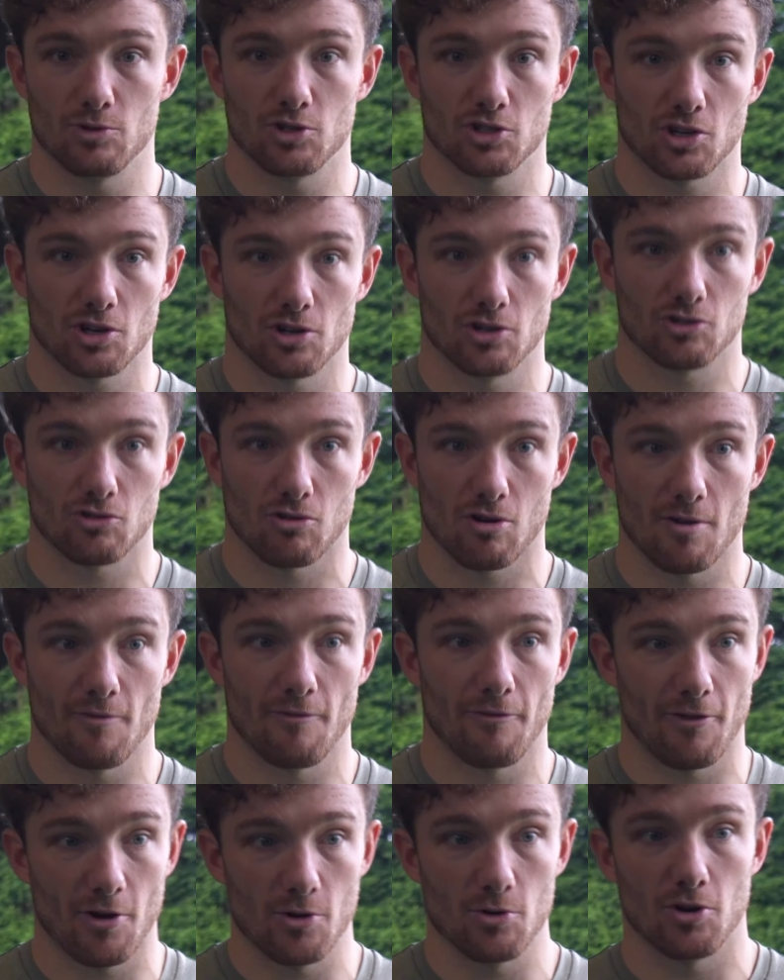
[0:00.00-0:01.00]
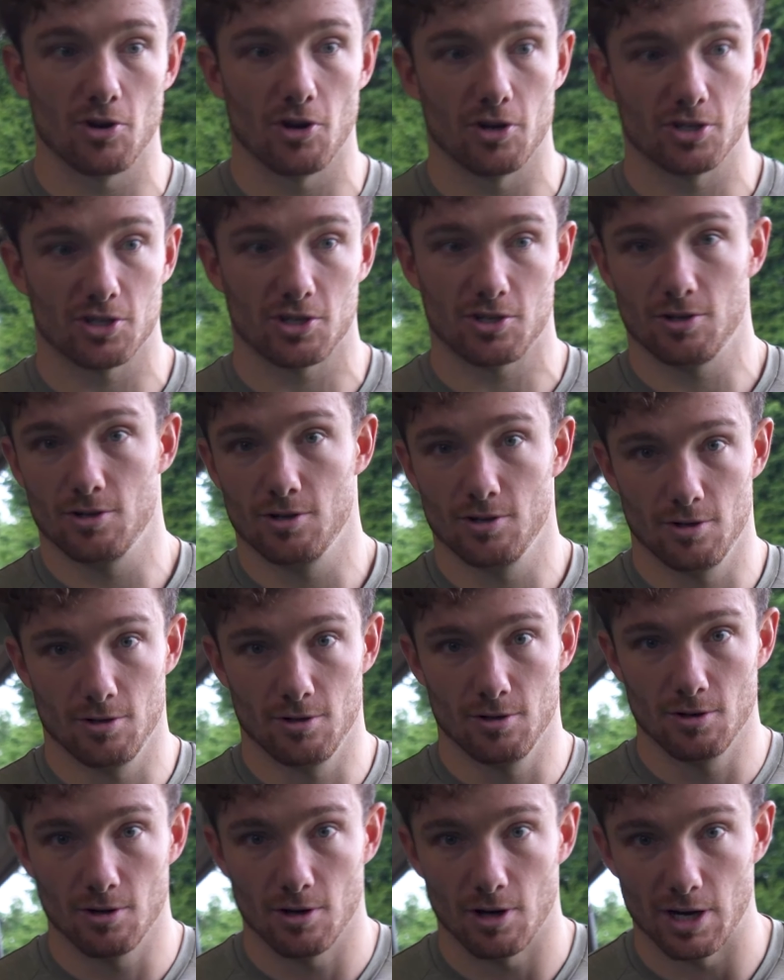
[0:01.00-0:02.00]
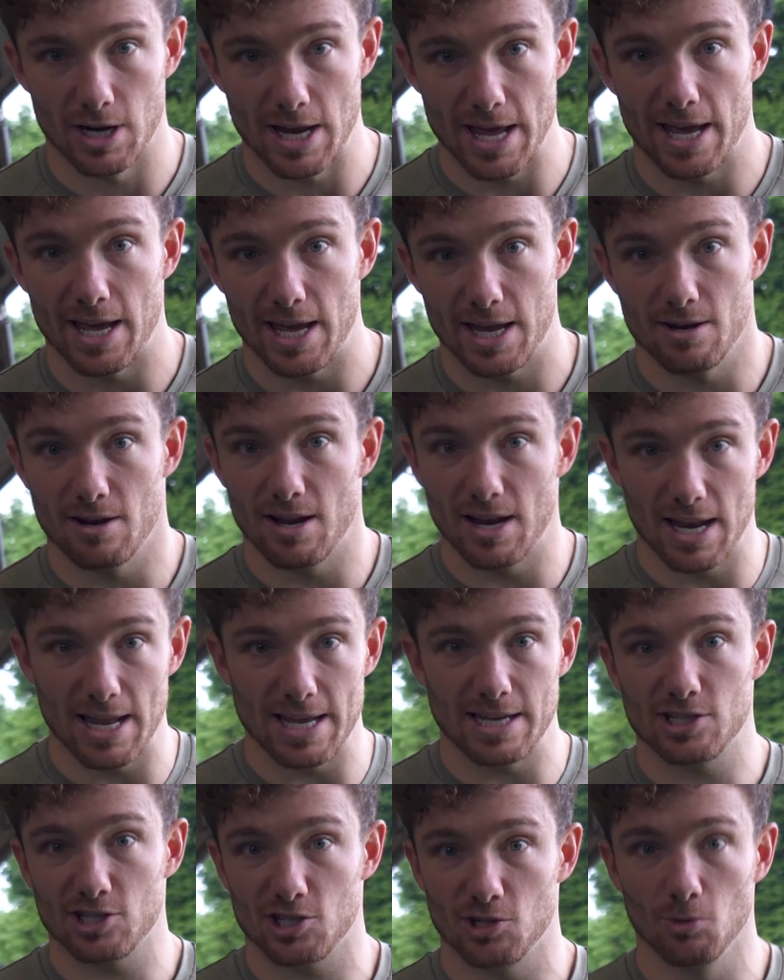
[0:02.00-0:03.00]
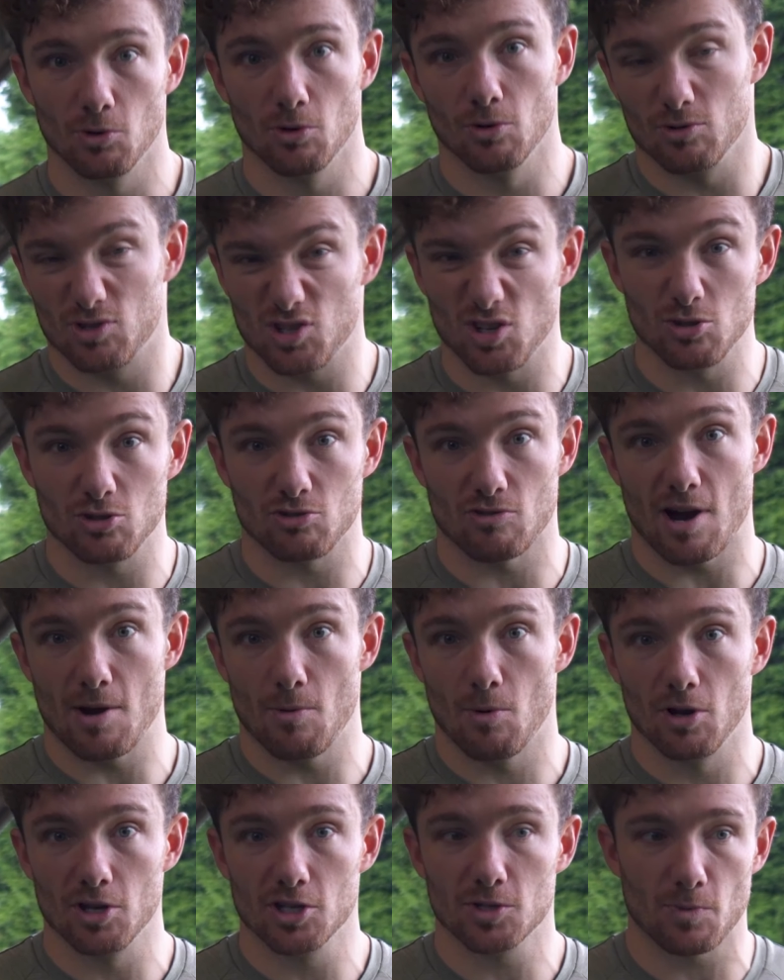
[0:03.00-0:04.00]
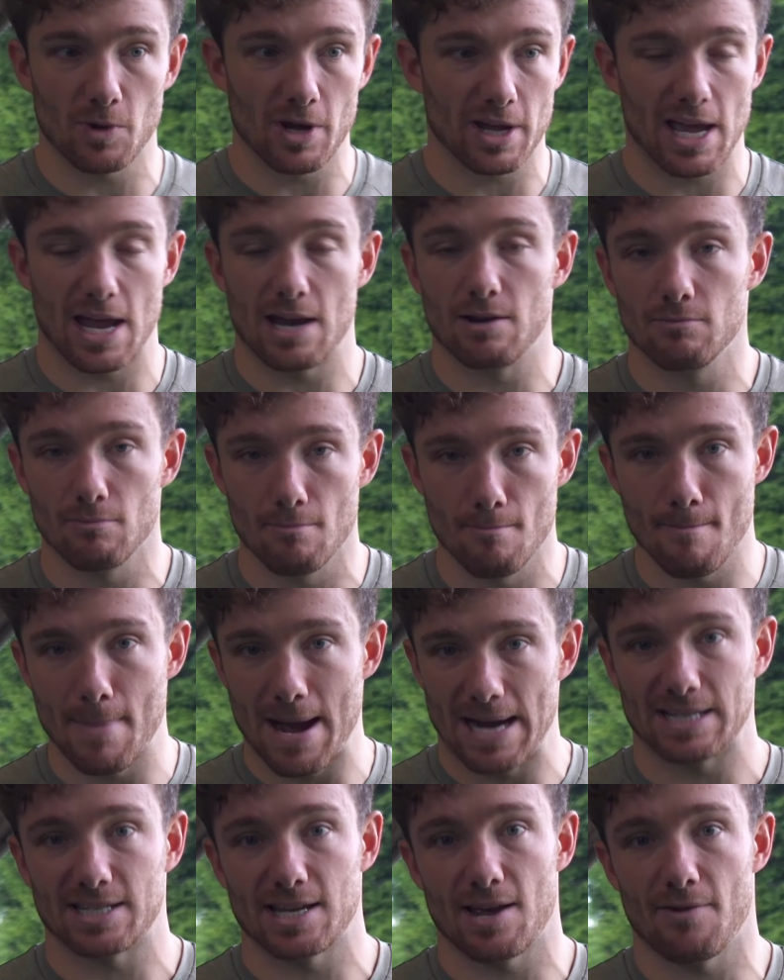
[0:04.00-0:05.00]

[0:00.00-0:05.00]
just gonna try and focus on hitting at least two straight ones, but again, max